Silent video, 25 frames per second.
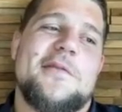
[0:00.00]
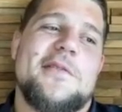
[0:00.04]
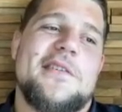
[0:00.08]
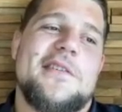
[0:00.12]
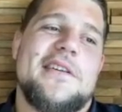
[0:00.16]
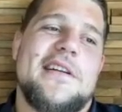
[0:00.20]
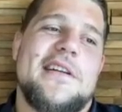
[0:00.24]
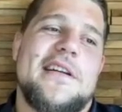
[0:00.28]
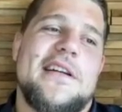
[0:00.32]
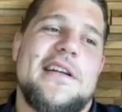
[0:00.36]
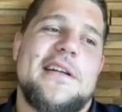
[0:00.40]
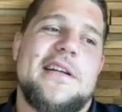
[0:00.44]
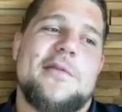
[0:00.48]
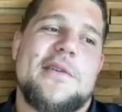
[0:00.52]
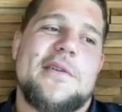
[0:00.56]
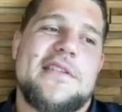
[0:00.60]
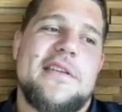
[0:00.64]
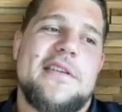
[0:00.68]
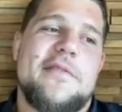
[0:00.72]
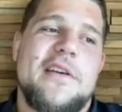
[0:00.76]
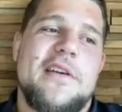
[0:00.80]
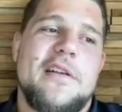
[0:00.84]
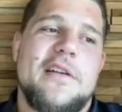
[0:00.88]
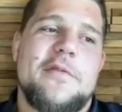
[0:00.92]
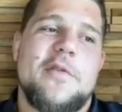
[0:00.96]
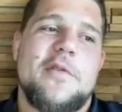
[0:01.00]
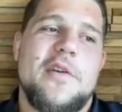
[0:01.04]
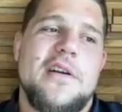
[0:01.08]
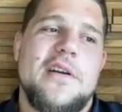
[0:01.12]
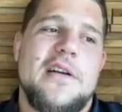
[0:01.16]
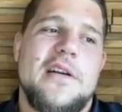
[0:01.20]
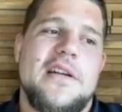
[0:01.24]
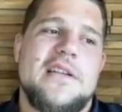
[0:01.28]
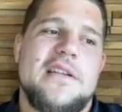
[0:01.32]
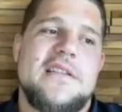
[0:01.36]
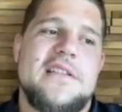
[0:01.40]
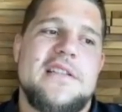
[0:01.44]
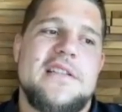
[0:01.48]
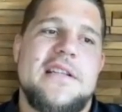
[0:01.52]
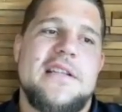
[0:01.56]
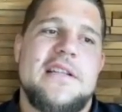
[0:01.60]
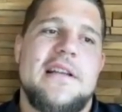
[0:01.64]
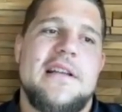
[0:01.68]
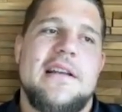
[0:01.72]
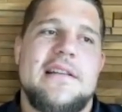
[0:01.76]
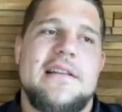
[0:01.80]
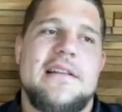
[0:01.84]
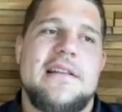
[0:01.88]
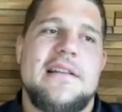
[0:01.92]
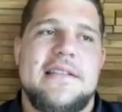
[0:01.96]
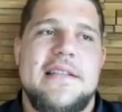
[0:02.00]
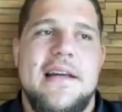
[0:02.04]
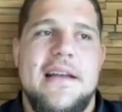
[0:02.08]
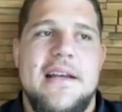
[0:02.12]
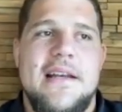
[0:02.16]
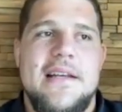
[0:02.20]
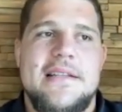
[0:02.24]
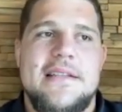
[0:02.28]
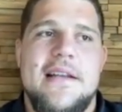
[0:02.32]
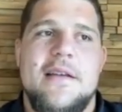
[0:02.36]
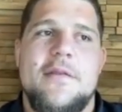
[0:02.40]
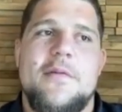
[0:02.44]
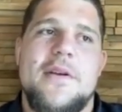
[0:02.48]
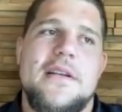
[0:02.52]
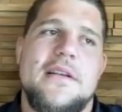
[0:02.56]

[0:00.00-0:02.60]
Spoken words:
it was difficult for her. She did her studies, and